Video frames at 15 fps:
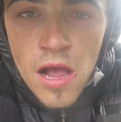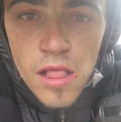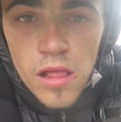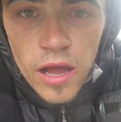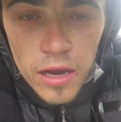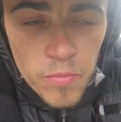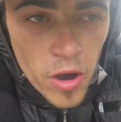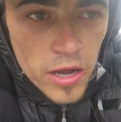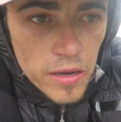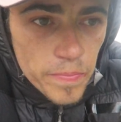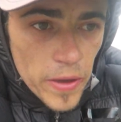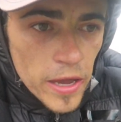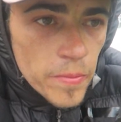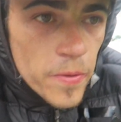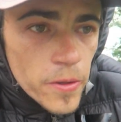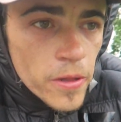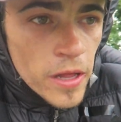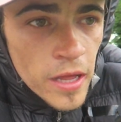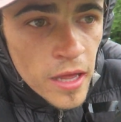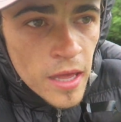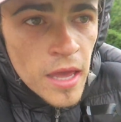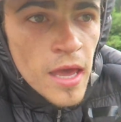like-minded people
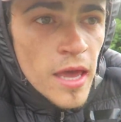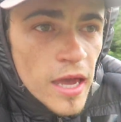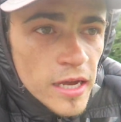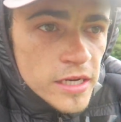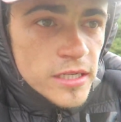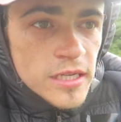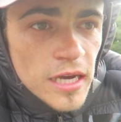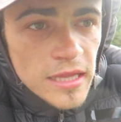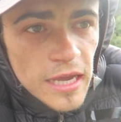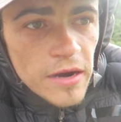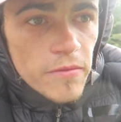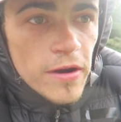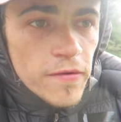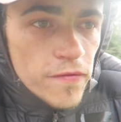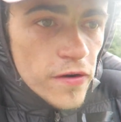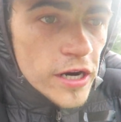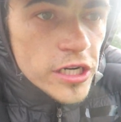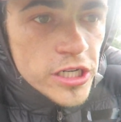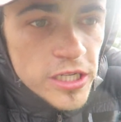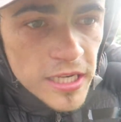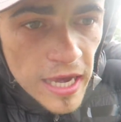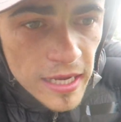and just get that
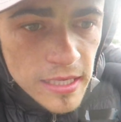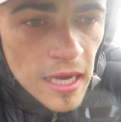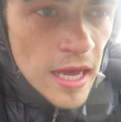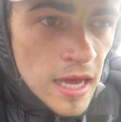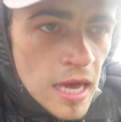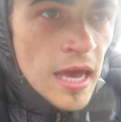refresh set